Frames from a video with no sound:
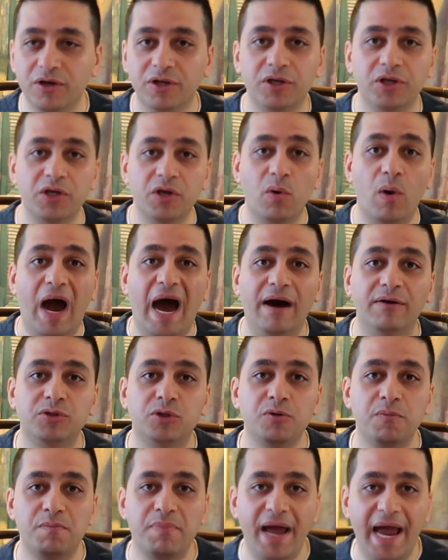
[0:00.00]
You got to know how
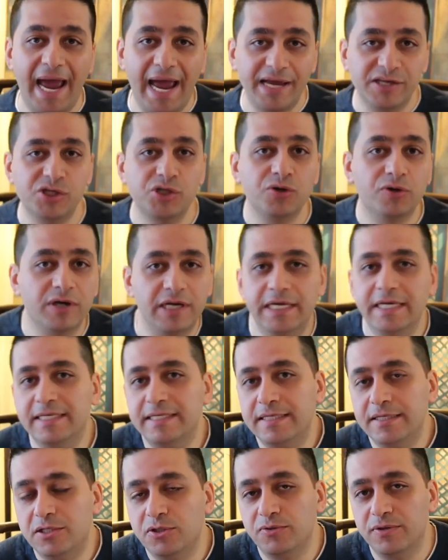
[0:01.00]
to patch your
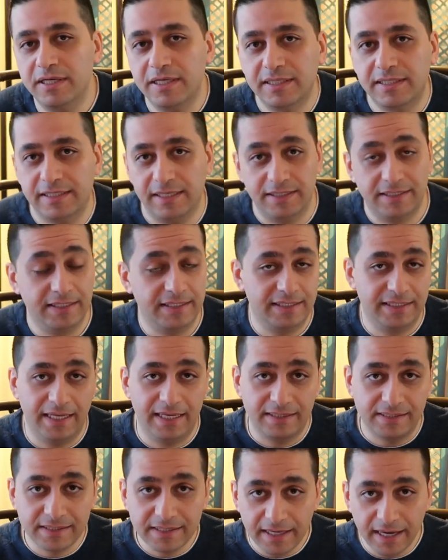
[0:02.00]
EC2 instances at
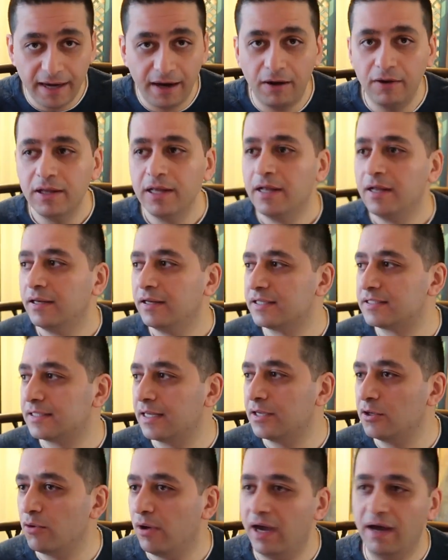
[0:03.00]
a scale. Let's
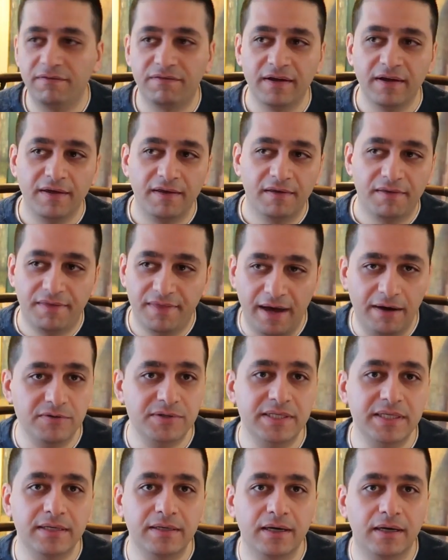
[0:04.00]
say you have
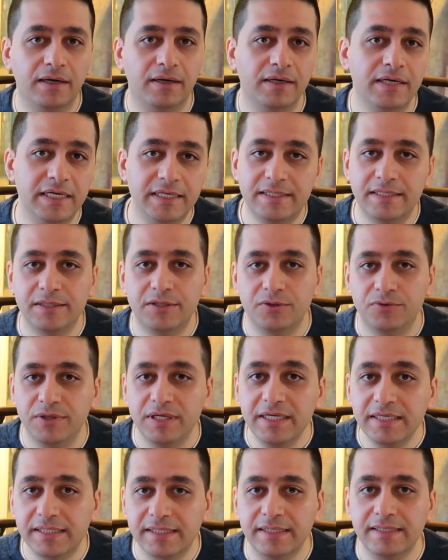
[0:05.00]
1,000
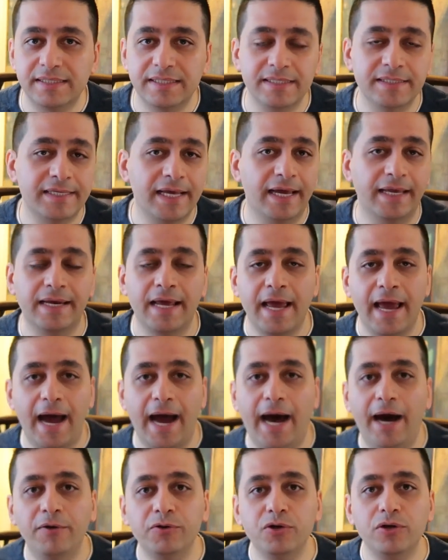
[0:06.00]
EC2 instances, and
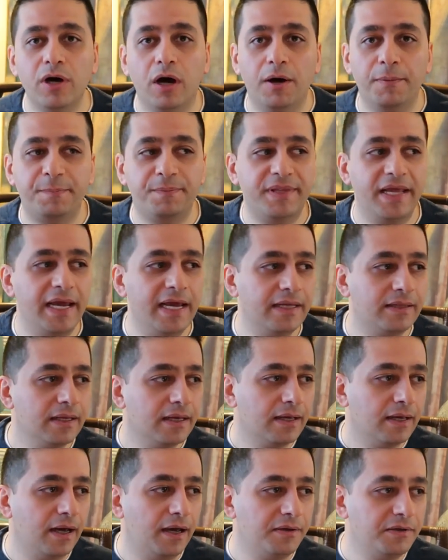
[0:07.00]
how do you
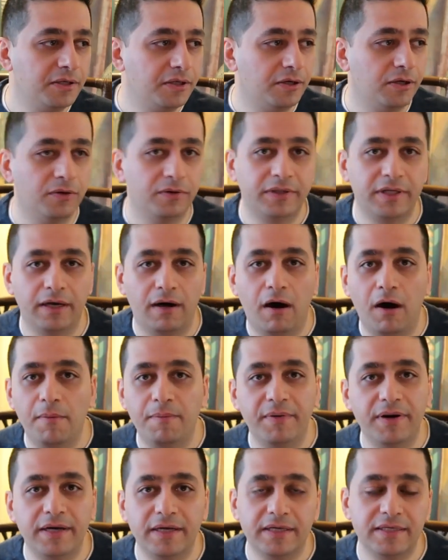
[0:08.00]
update the
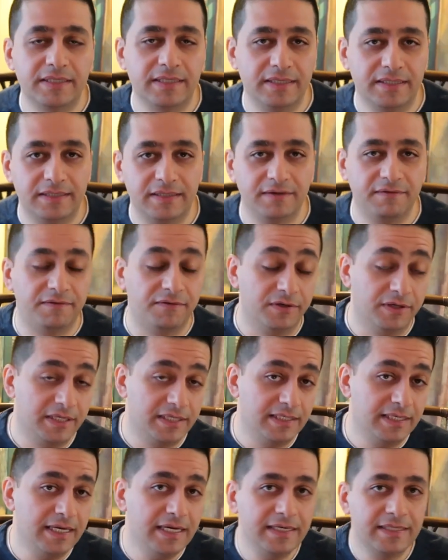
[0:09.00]
operating system for
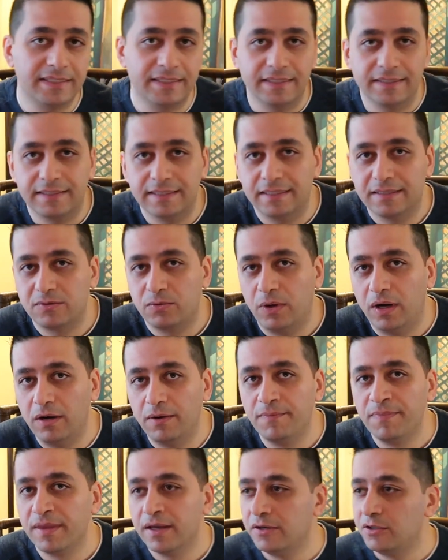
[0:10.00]
these instances?
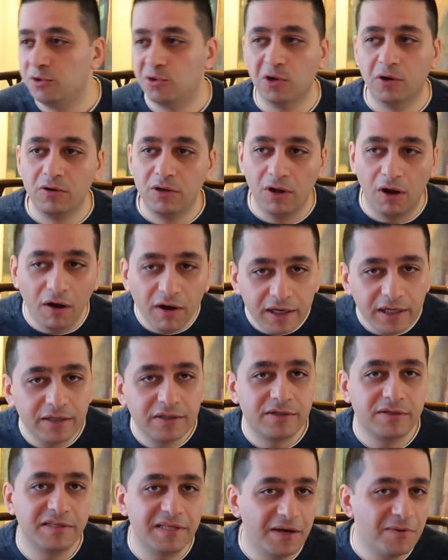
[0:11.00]
Well, you don't log
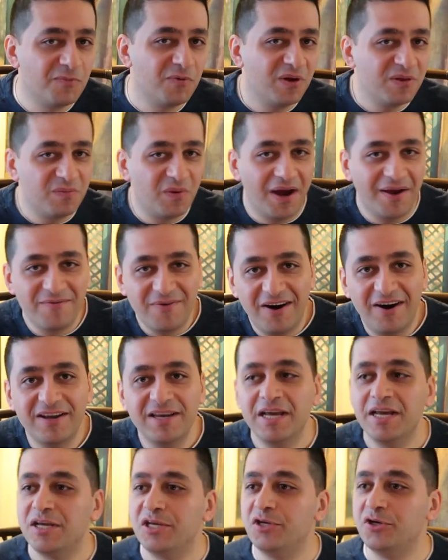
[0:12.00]
into them one by
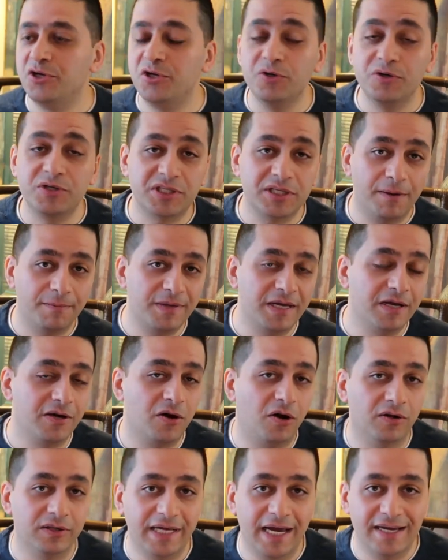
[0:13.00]
one. You use something
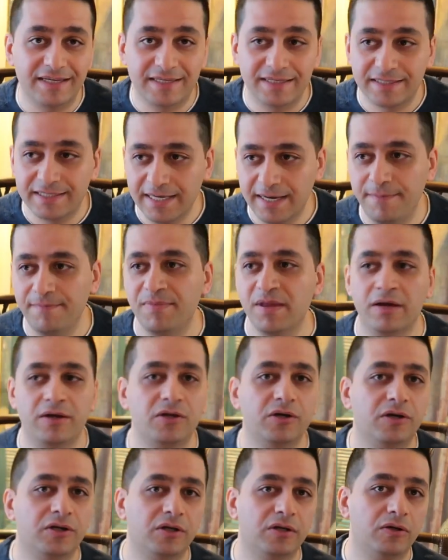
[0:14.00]
called SSM.
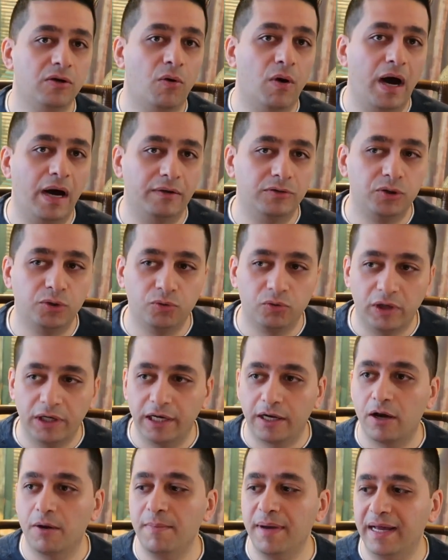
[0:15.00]
You're going to know how to
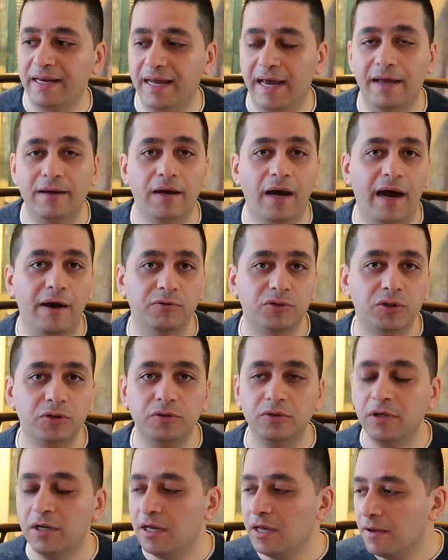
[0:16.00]
run a command and how
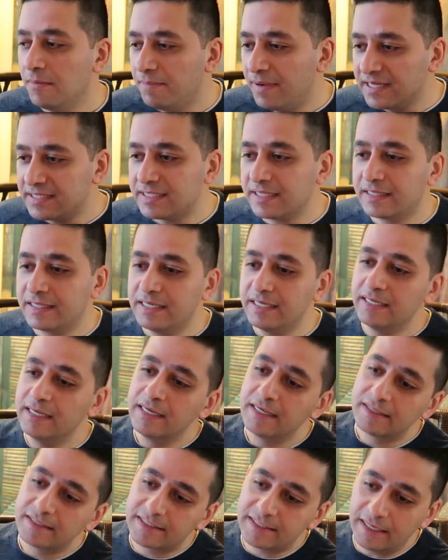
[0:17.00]
to
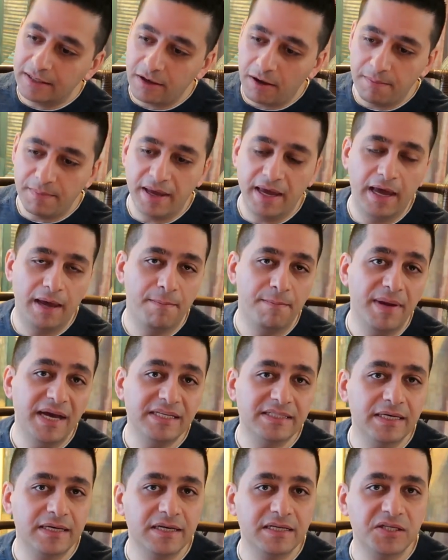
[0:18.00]
basically set up a
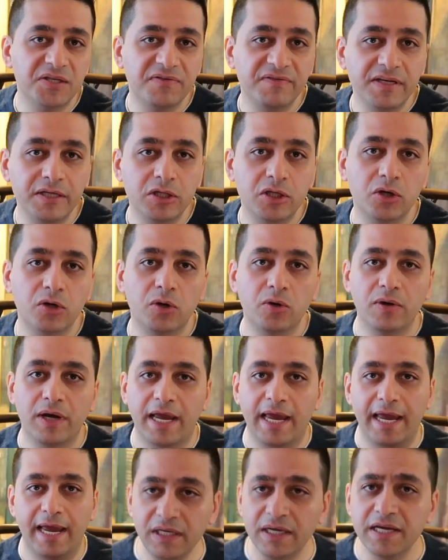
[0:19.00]
maintenance
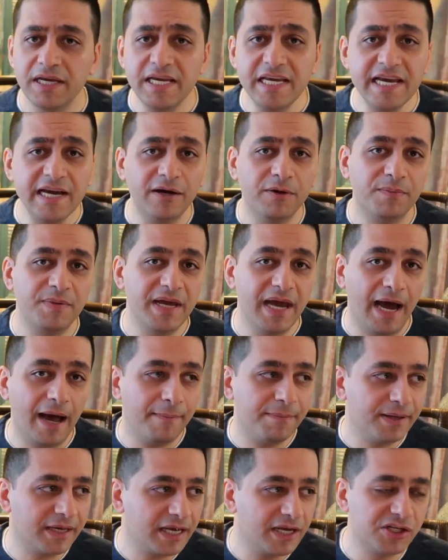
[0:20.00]
window, ELB,
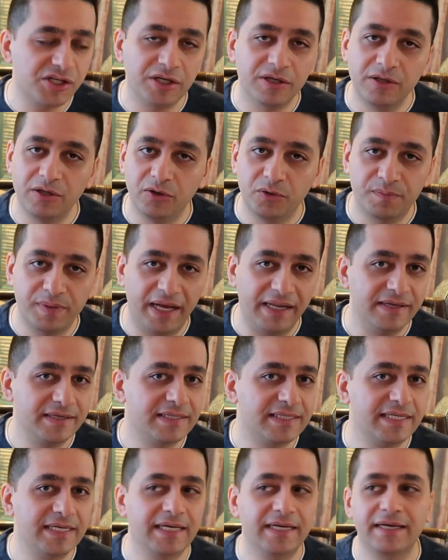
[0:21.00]
application load
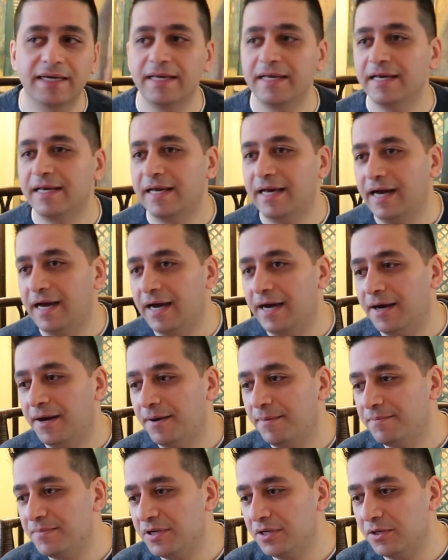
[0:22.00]
balancing,
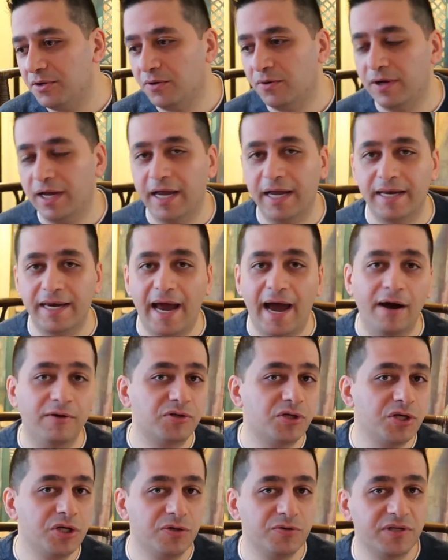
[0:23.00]
and
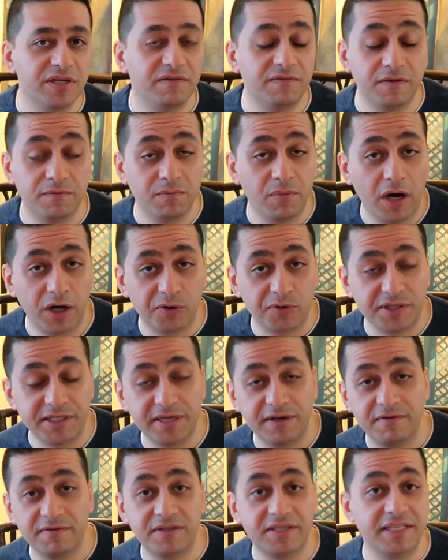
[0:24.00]
how to use it with
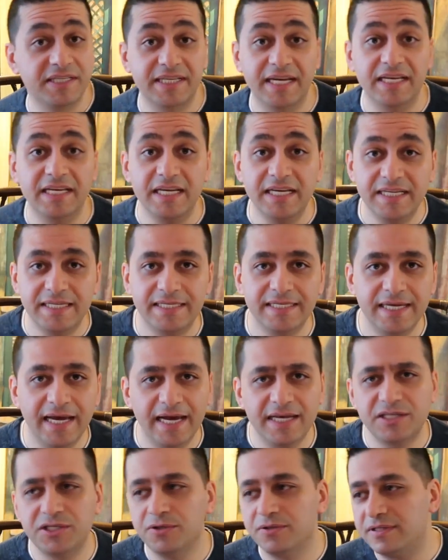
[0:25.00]
microservices and
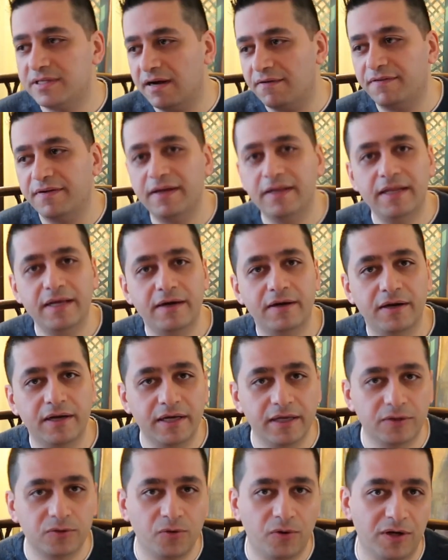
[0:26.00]
ECS. You're definitely going
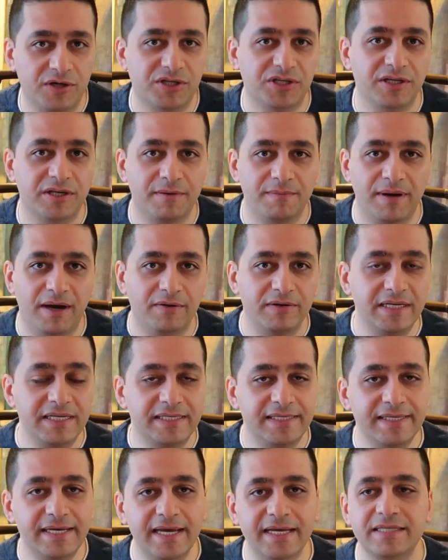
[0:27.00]
to get questioned about
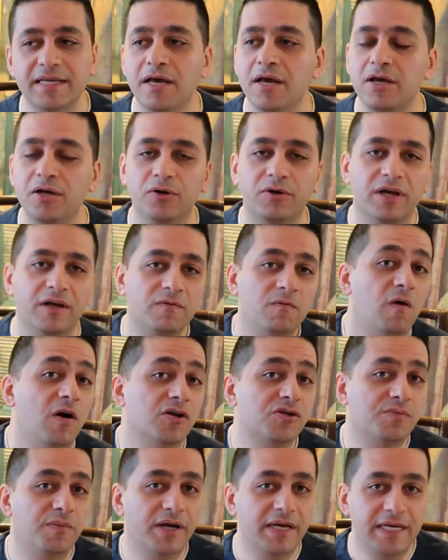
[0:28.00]
ECS. You can
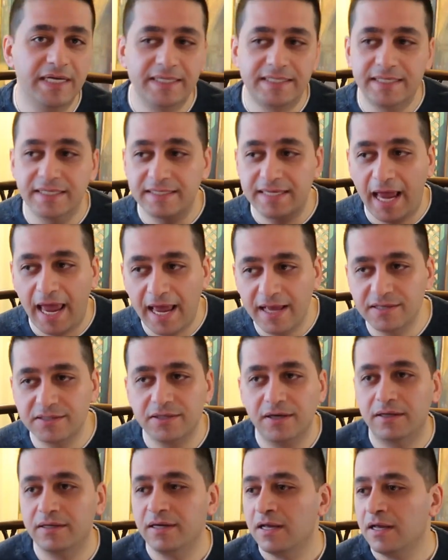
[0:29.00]
watch my ECS
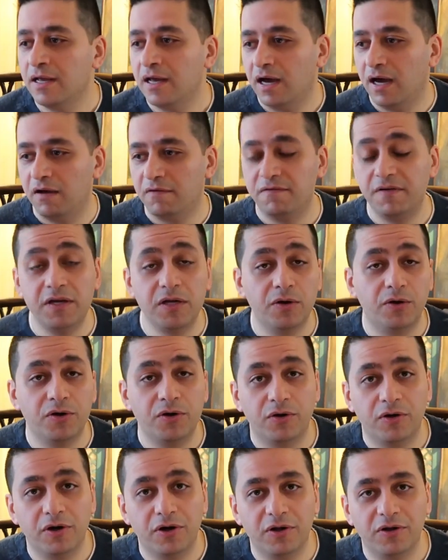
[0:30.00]
hands-on video.
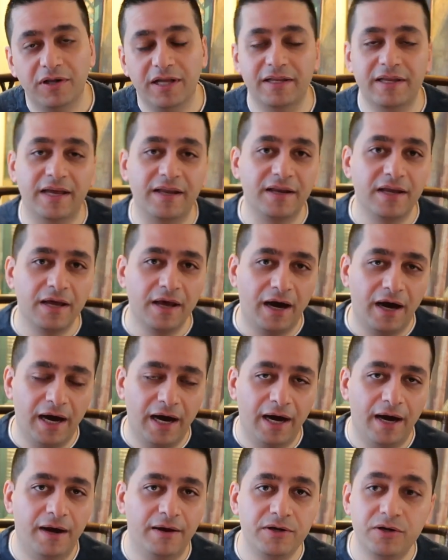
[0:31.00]
You're going to
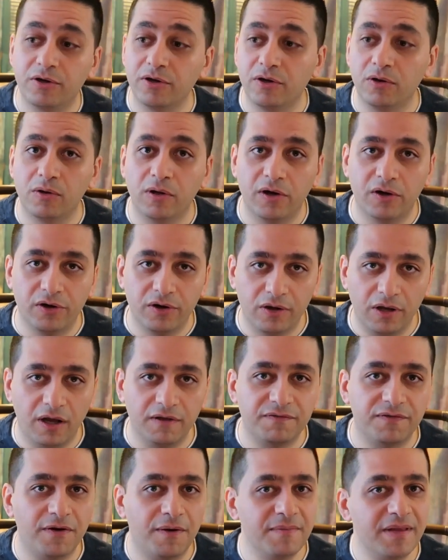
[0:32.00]
learn a
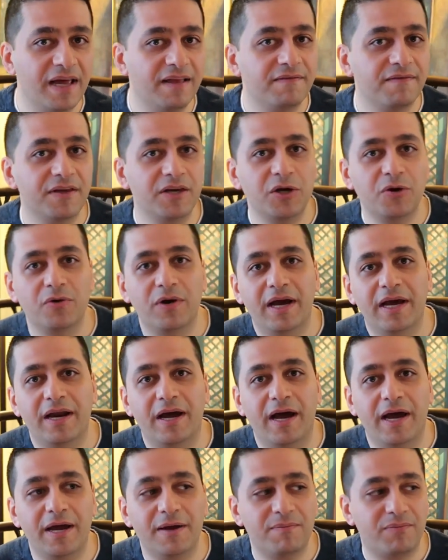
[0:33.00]
lot from that video,
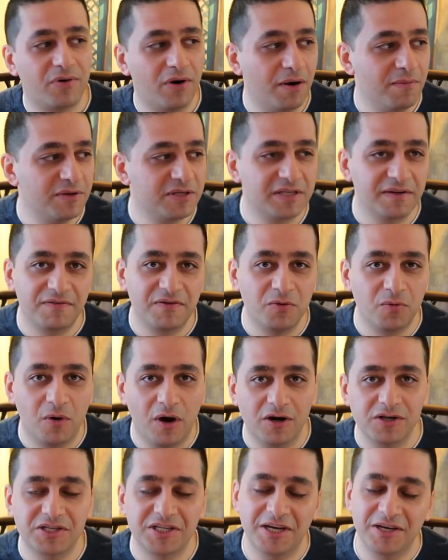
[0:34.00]
and I promise if you
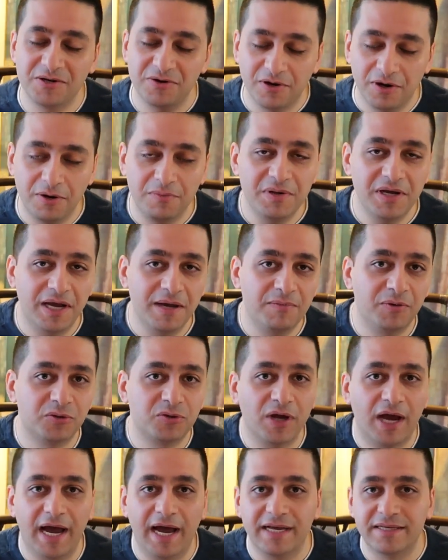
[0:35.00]
watch that, you're going to be
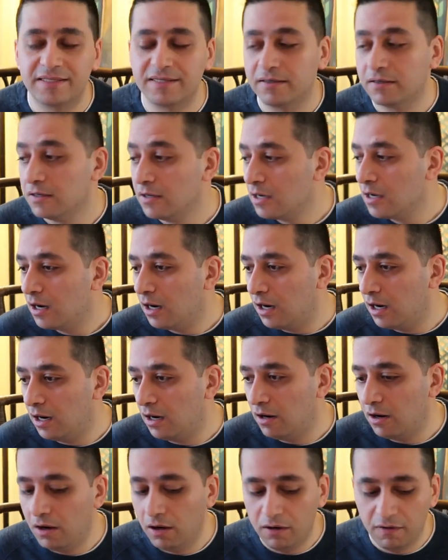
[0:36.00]
able to answer
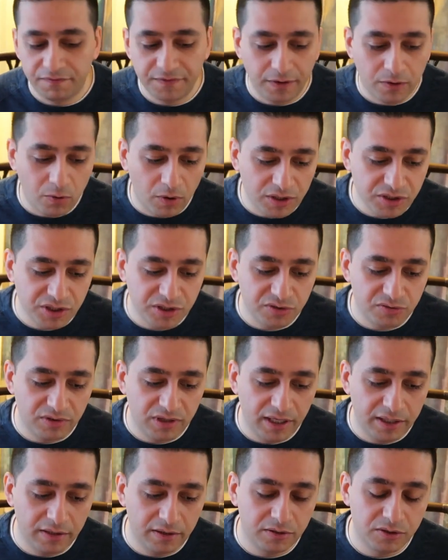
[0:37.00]
all of the questions
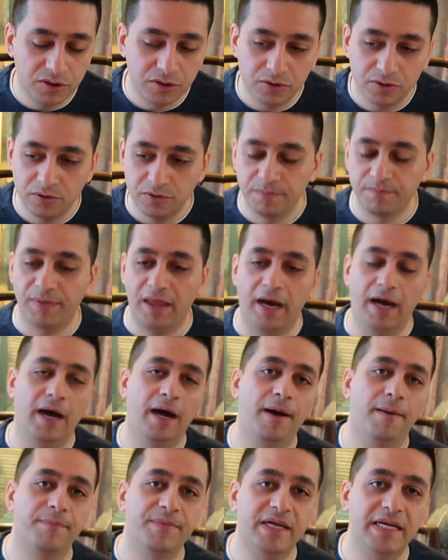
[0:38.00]
related to
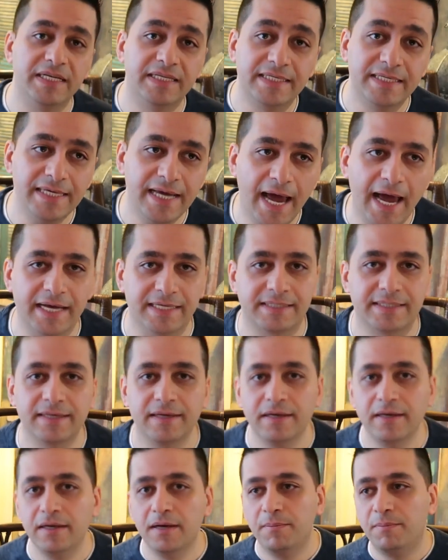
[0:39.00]
ECS.